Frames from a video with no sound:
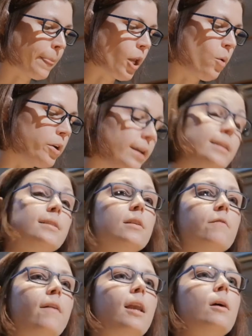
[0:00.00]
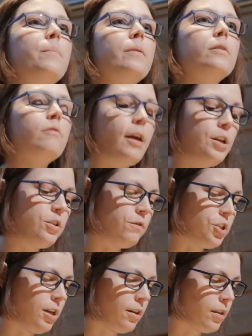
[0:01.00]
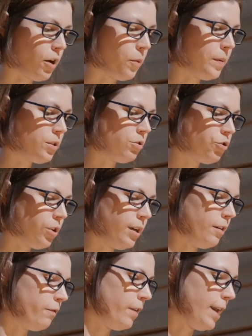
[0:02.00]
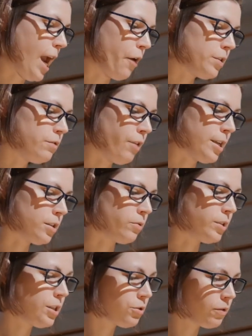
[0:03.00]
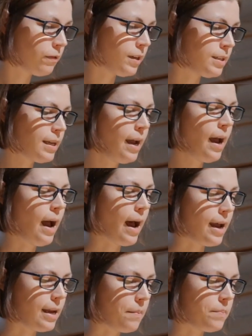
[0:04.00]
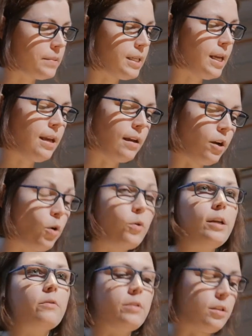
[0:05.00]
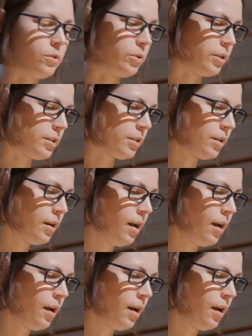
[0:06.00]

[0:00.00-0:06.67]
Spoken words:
who are looking to develop a range of gene therapies to treat inherited retinal dystrophies, AMD, and corneal disorders.